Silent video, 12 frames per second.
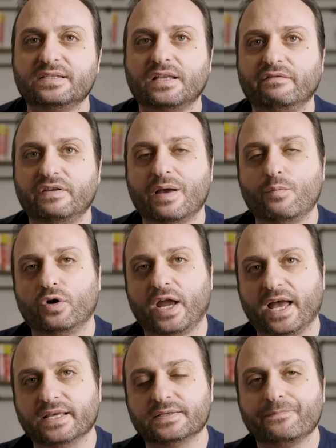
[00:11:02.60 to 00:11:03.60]
that VMware
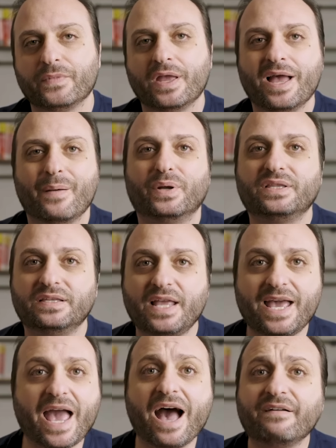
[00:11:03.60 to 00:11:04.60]
has. But
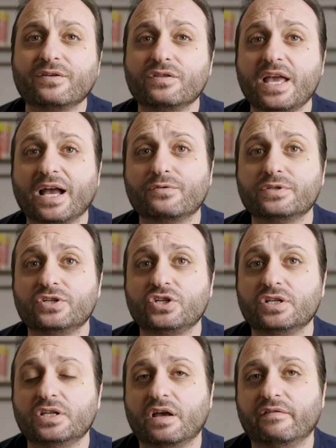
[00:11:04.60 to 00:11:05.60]
today, after the
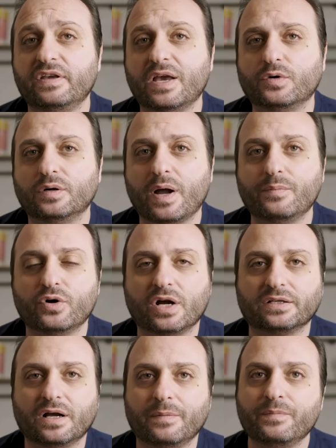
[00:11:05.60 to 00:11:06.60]
acquisition of VMware by
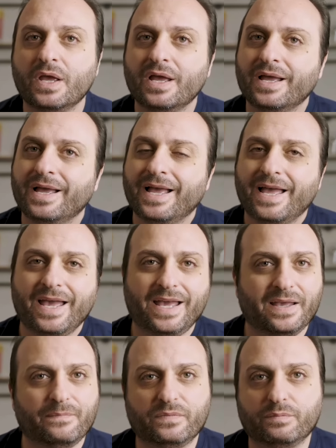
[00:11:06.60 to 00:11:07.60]
Broadcom,
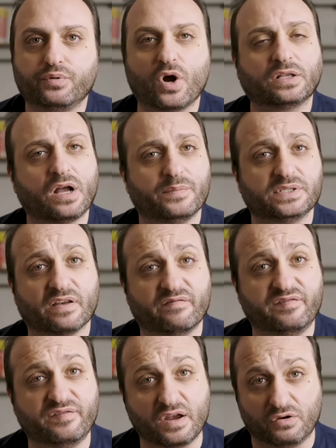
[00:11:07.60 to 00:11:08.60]
Broadcom is a
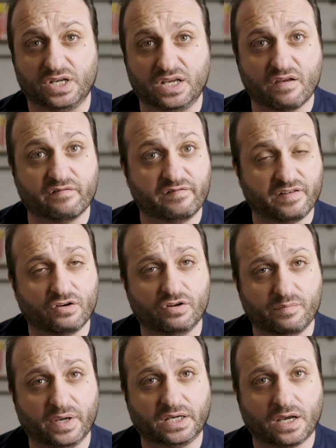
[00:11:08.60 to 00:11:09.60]
very,
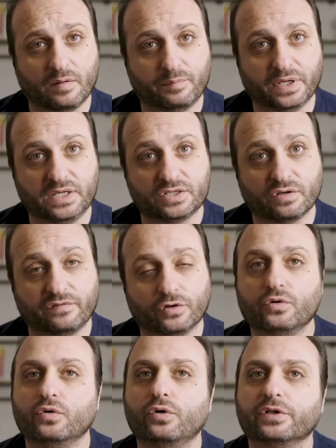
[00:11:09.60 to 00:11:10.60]
very big company. So for
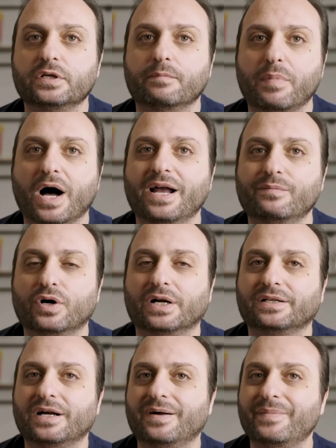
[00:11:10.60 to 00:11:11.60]
Google to buy
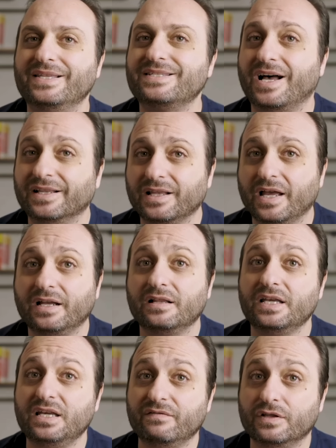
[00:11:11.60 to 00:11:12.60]
Broadcom, it's
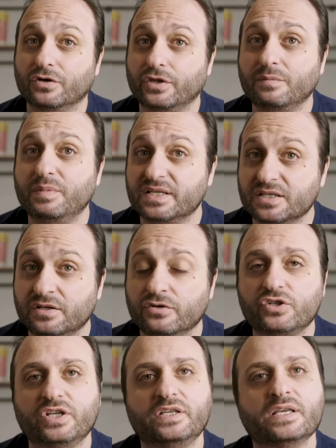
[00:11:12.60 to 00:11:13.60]
unlikely, even though there'd be
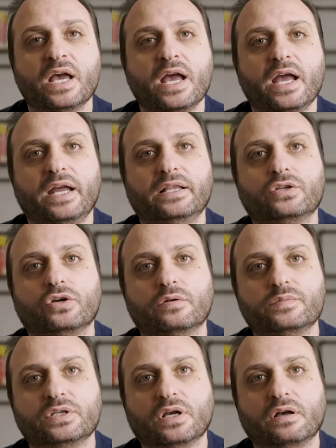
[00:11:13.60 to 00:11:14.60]
synergies in
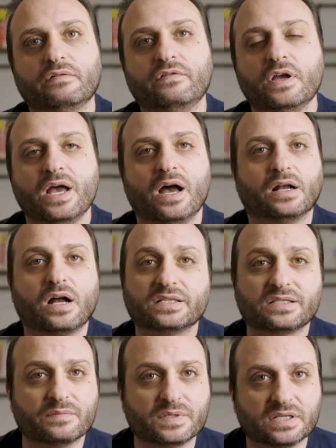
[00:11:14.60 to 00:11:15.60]
terms of uh,
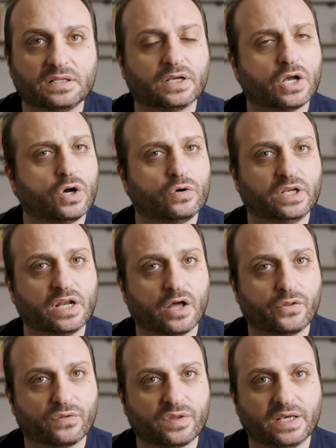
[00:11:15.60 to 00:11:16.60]
custom silicon and
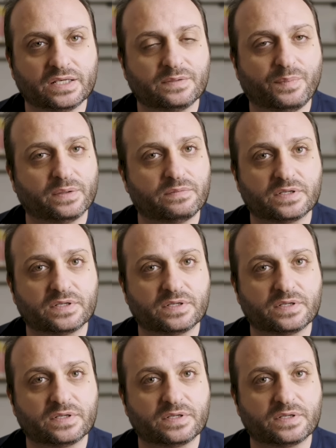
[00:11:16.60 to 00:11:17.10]
other things, but